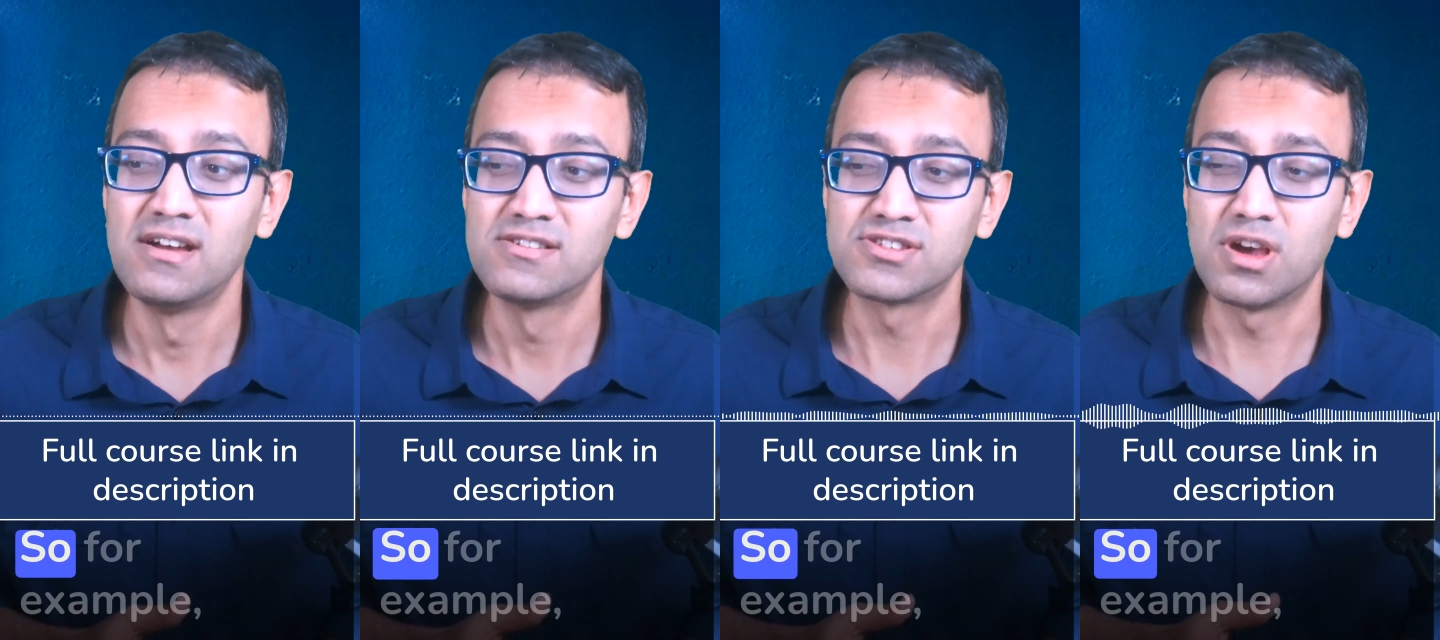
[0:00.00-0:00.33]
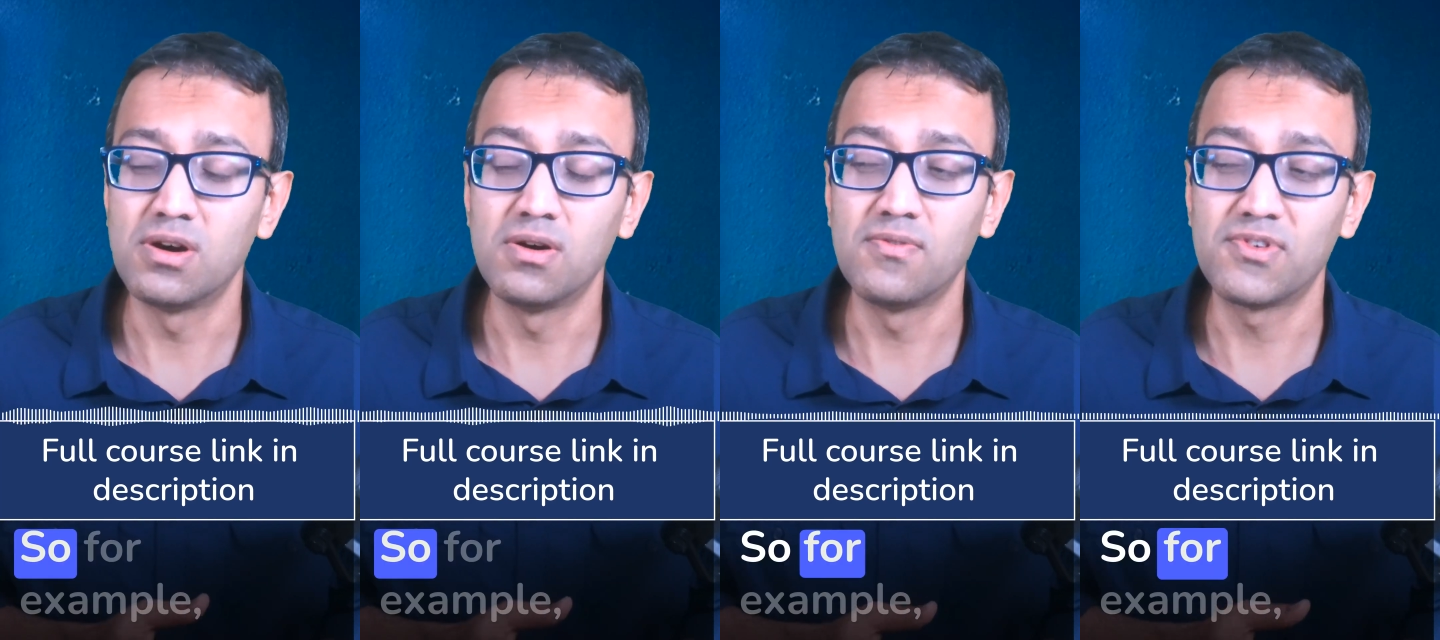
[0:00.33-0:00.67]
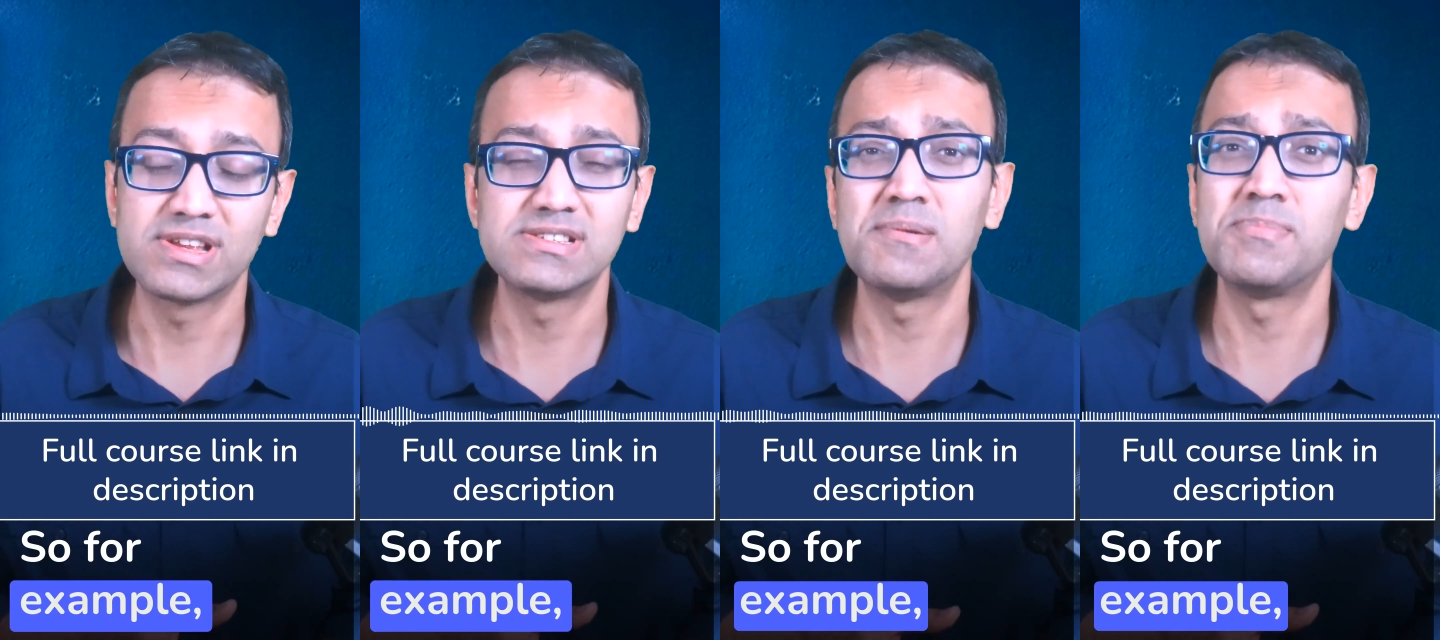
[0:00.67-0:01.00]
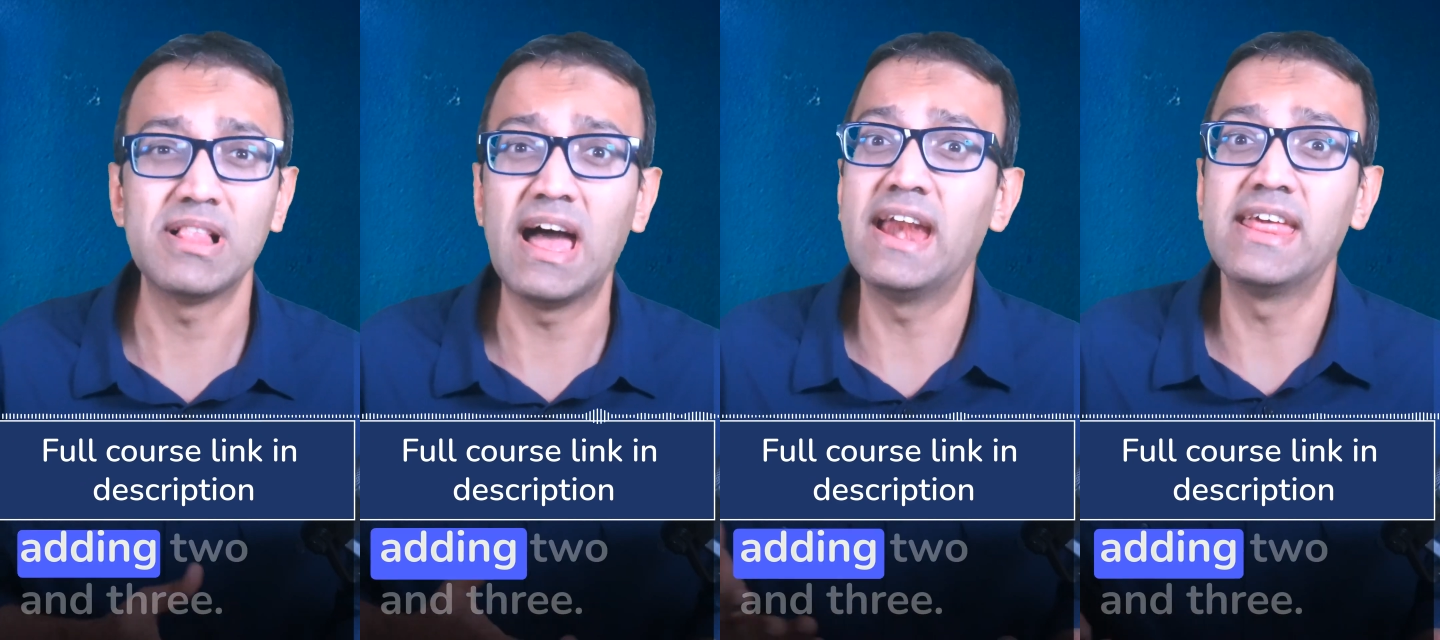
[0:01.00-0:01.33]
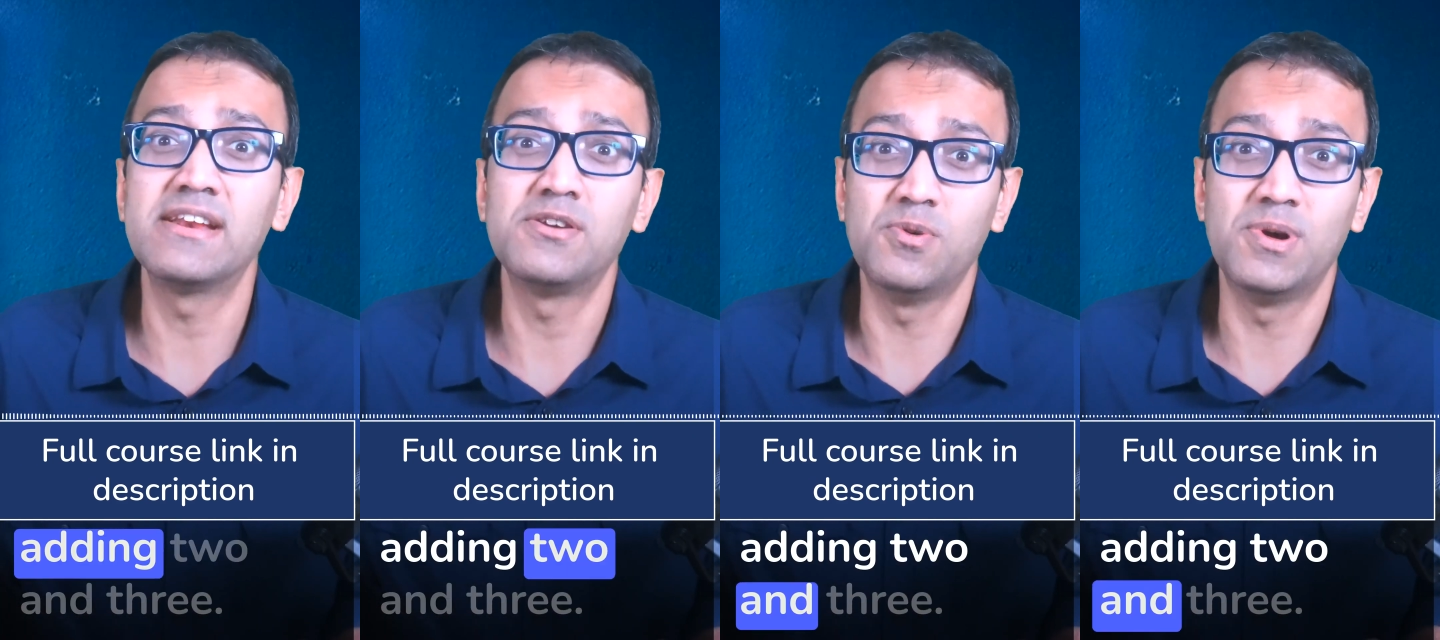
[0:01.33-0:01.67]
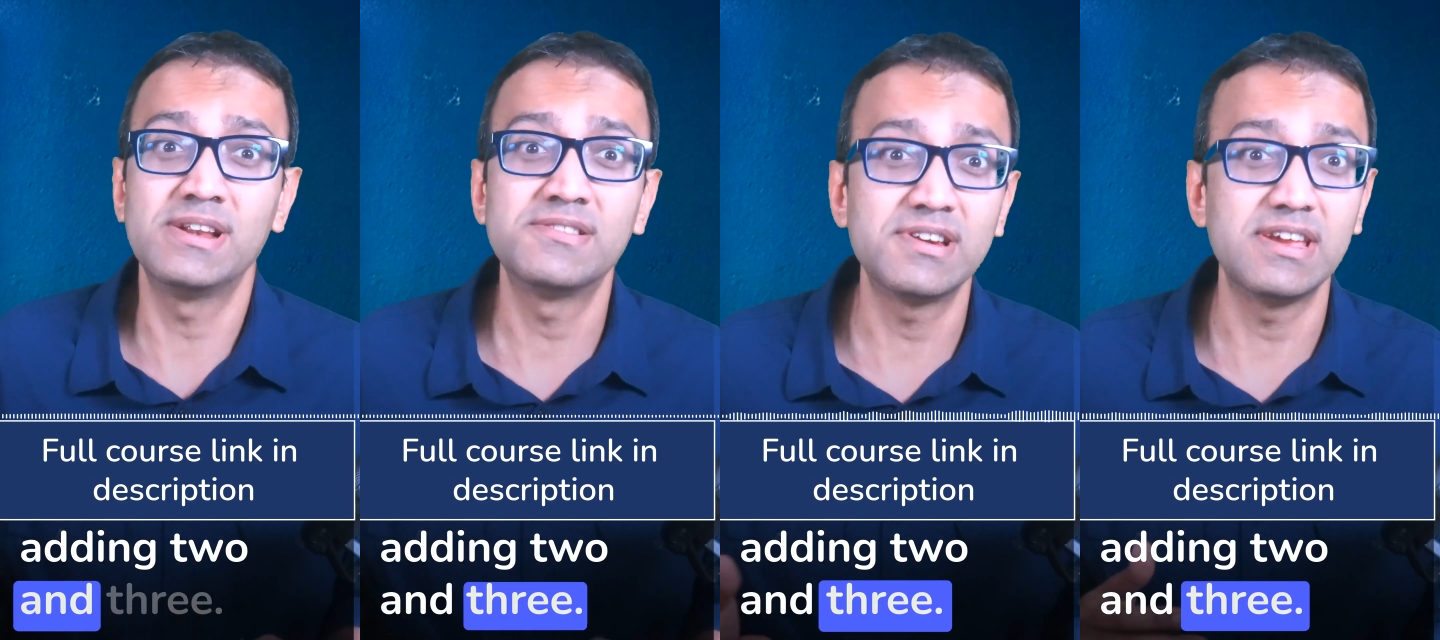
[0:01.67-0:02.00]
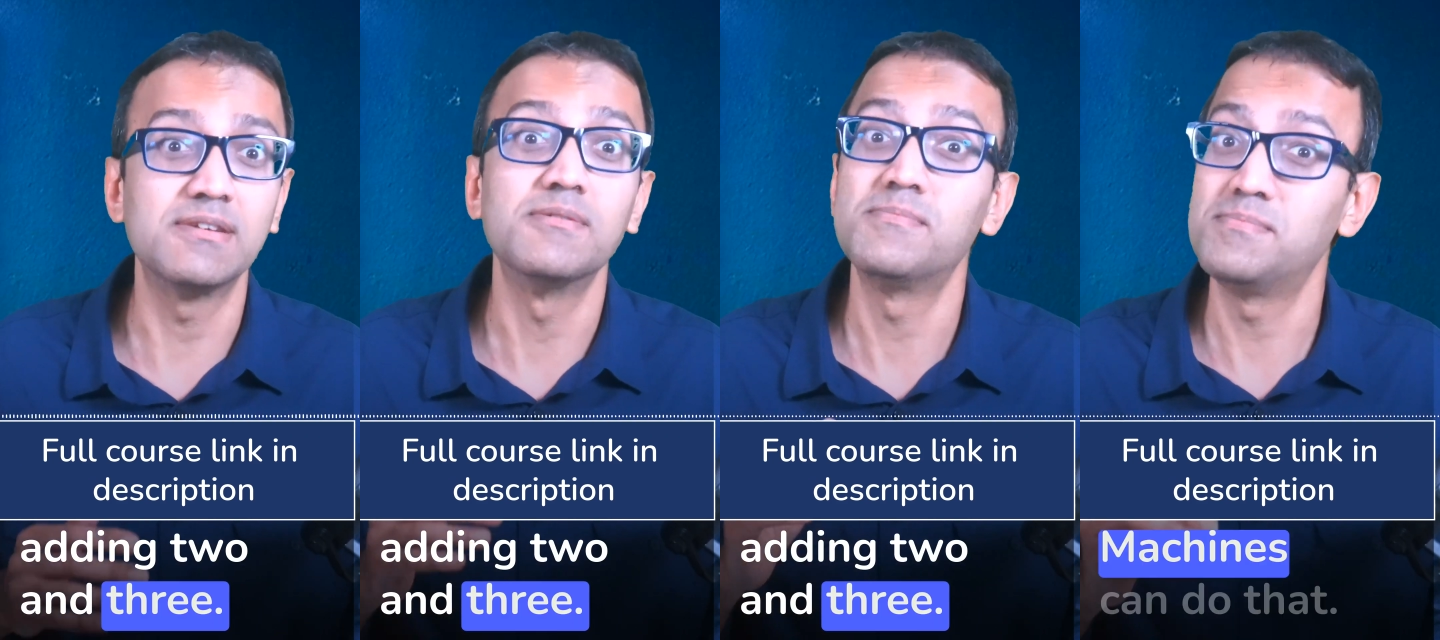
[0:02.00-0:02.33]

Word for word: So, for example, adding 2 and 3,